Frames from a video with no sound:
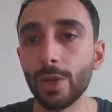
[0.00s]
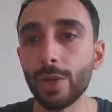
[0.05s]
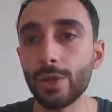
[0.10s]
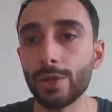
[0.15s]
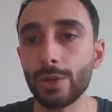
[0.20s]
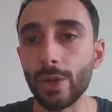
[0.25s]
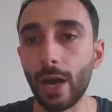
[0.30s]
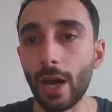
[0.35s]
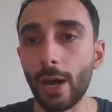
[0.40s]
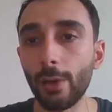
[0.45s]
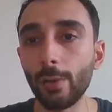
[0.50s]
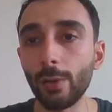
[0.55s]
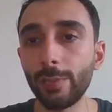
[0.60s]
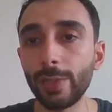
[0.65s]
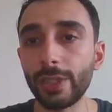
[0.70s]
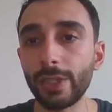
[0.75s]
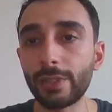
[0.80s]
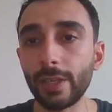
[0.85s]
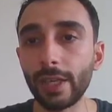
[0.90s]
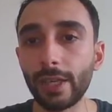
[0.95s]
So I will
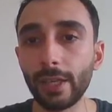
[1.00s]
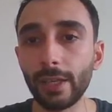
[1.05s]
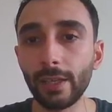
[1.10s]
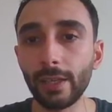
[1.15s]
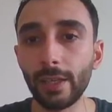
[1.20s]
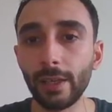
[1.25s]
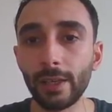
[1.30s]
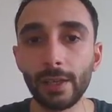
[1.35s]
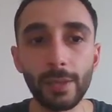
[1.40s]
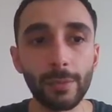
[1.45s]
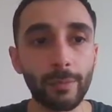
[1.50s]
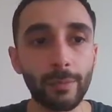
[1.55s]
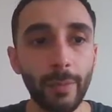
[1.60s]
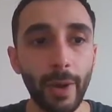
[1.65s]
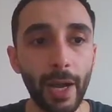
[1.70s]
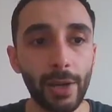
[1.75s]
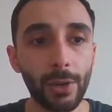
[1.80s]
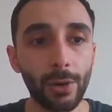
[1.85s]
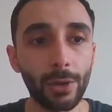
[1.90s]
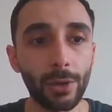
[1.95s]
be taking
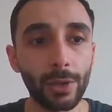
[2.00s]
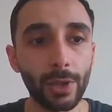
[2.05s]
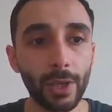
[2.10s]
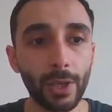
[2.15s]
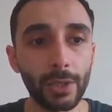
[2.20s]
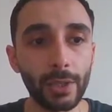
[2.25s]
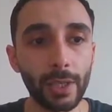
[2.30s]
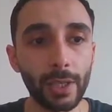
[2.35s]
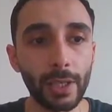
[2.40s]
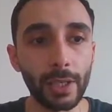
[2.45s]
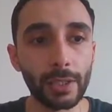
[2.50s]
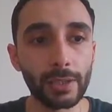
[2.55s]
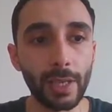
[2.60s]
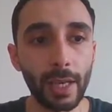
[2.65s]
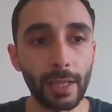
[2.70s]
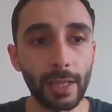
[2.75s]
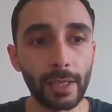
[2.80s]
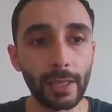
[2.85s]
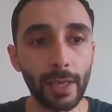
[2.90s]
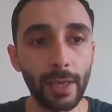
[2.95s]
my long
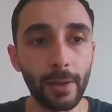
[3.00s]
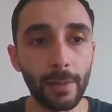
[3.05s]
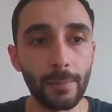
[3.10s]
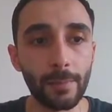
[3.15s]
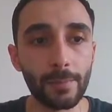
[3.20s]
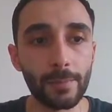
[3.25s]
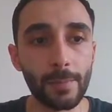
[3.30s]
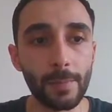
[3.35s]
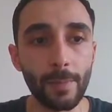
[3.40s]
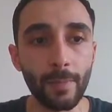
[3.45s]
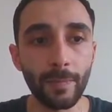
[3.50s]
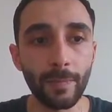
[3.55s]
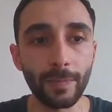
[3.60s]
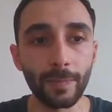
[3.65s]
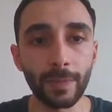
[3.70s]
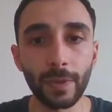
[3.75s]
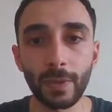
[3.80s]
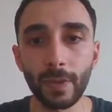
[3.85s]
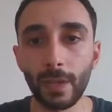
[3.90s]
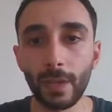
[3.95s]
exactly
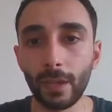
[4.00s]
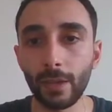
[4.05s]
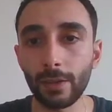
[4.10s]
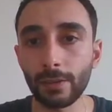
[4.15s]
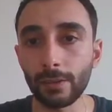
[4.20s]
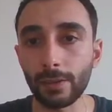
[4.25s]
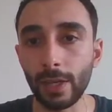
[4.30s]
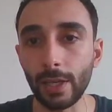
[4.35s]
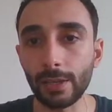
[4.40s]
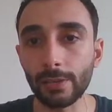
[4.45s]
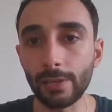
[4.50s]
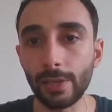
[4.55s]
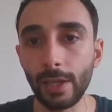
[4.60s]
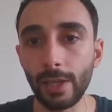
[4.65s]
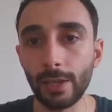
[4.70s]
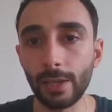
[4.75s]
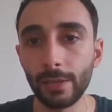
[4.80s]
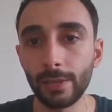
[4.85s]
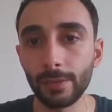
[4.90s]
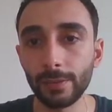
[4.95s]
right
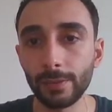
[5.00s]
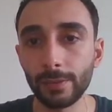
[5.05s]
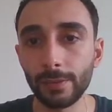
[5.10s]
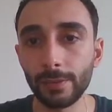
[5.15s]
here.